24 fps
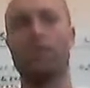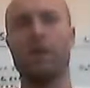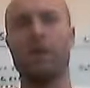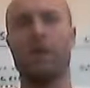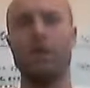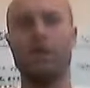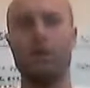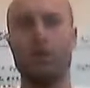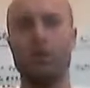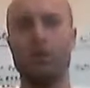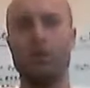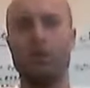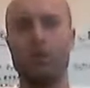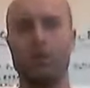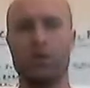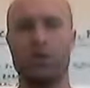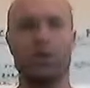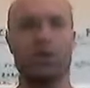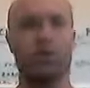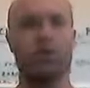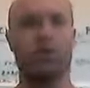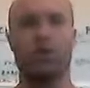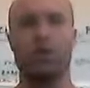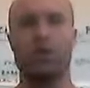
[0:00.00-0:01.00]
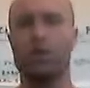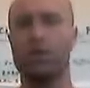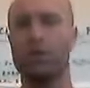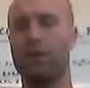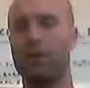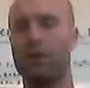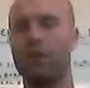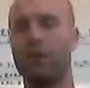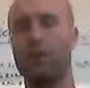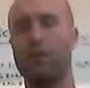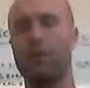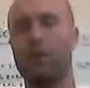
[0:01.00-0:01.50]
And so what you can do is you
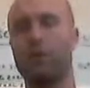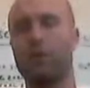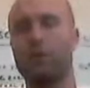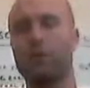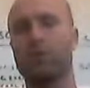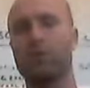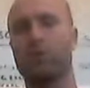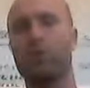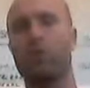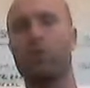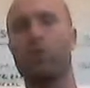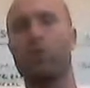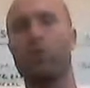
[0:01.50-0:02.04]
can keep the person